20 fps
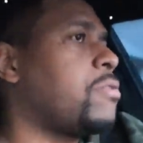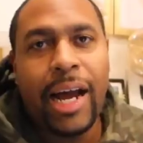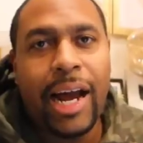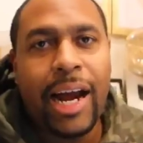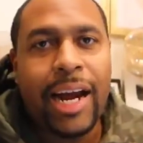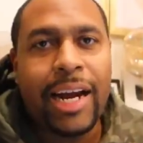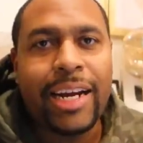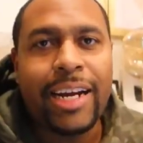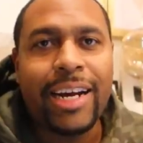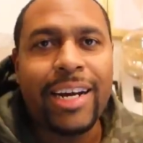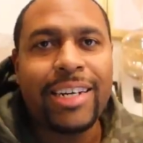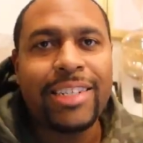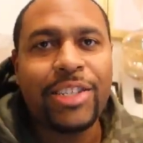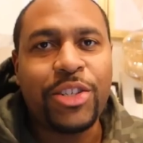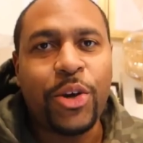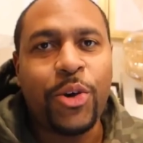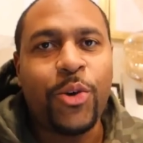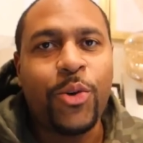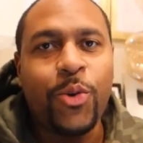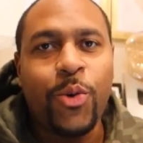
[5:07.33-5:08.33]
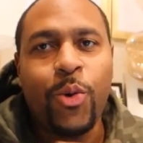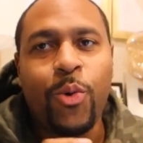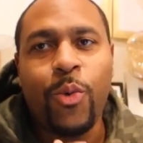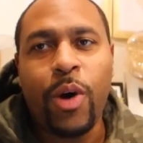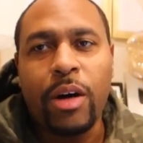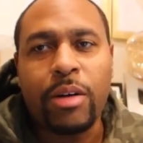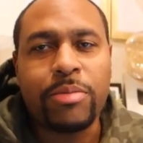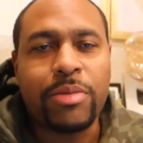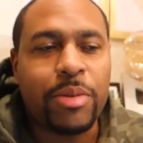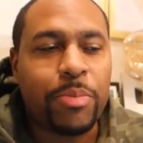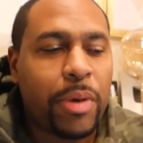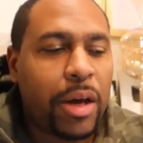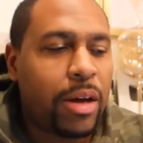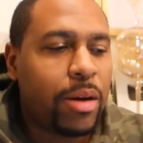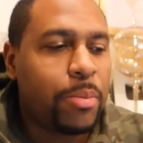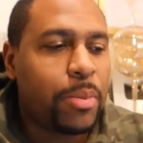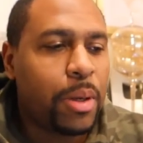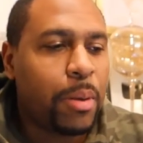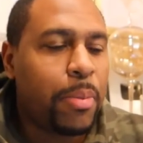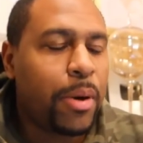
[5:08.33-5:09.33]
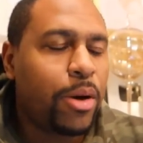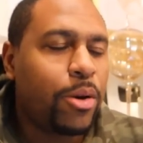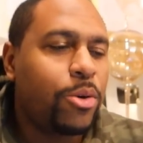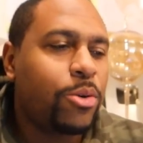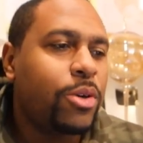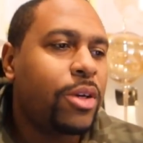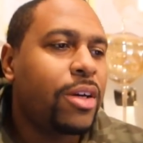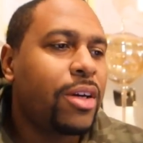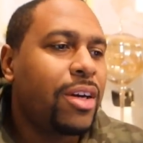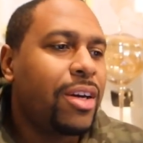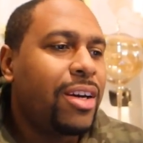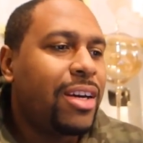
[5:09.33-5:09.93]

All right, y'all, so welcome to my humble abode.